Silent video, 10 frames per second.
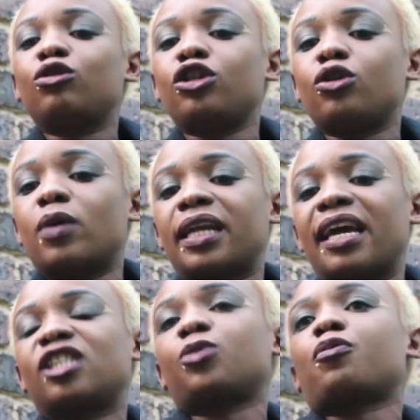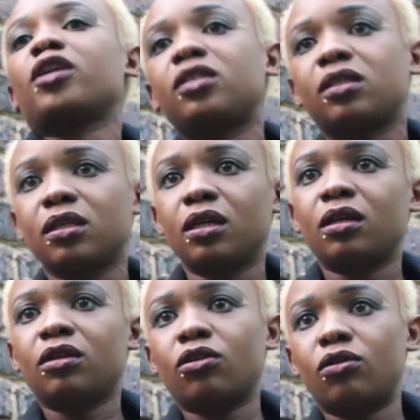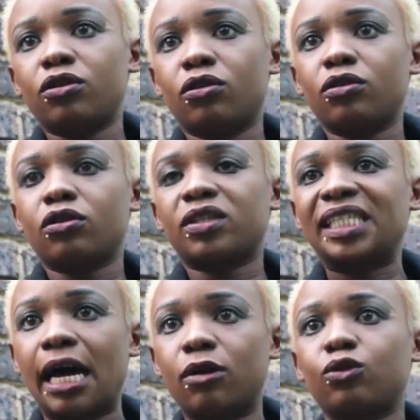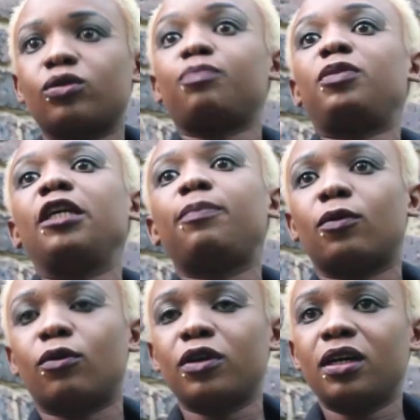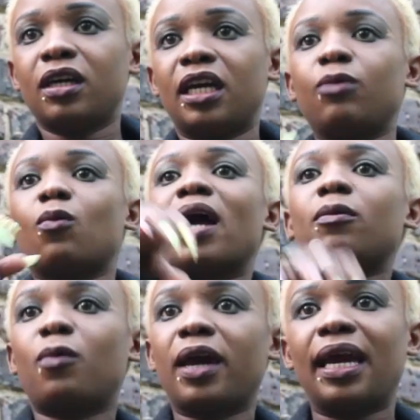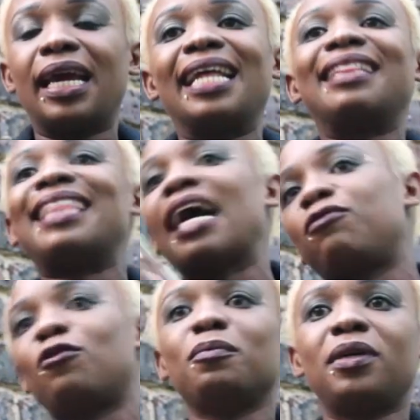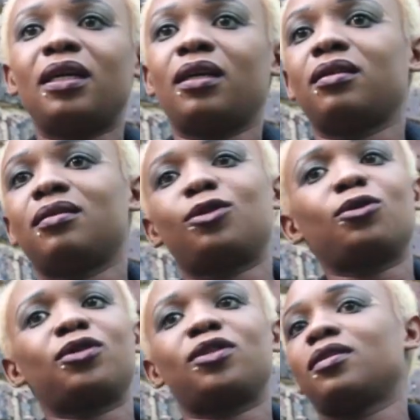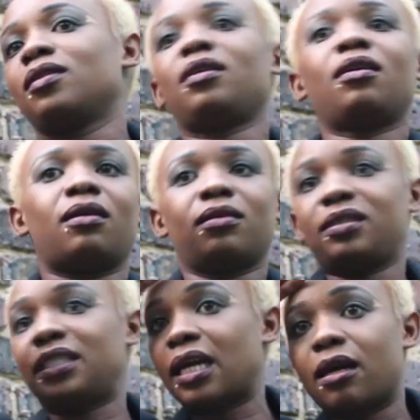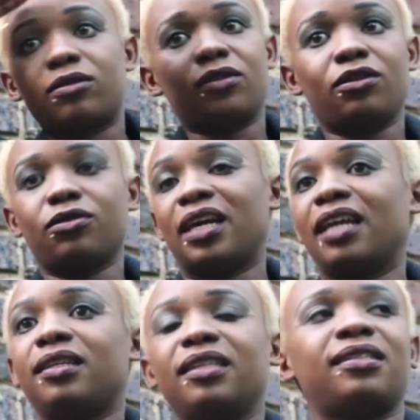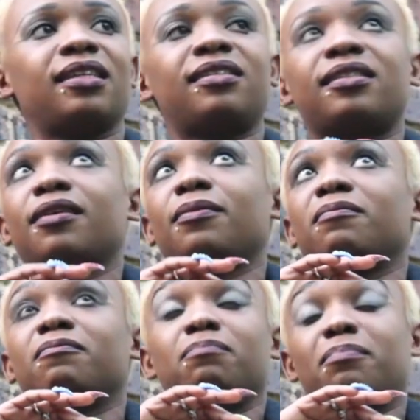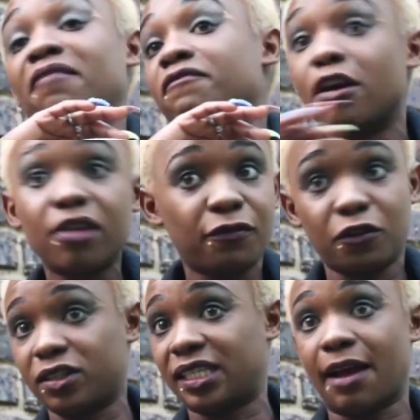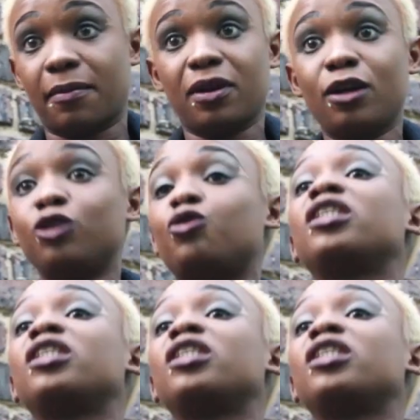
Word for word: do you want to express your, your your sound to the people in what way that for me zooks yeah shout out to you it, it's, it's a, uh, my very first time to